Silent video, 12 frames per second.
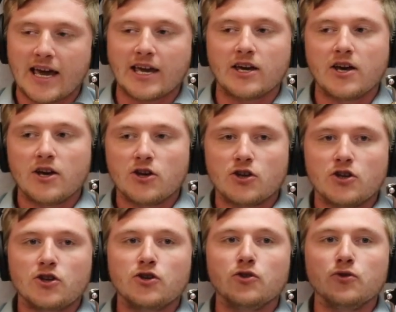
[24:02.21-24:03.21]
a
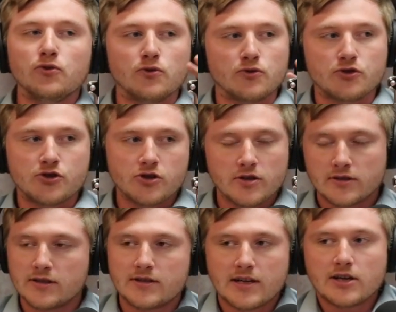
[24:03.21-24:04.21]
huge
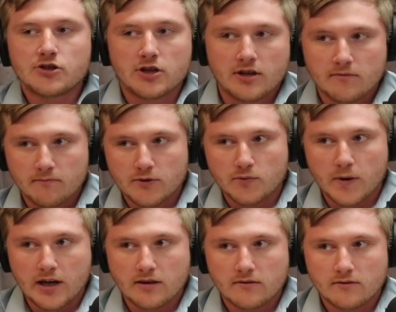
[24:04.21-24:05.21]
distinction
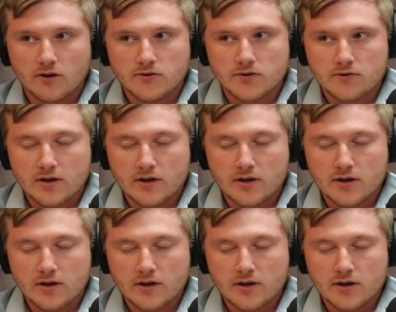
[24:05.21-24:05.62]
between those two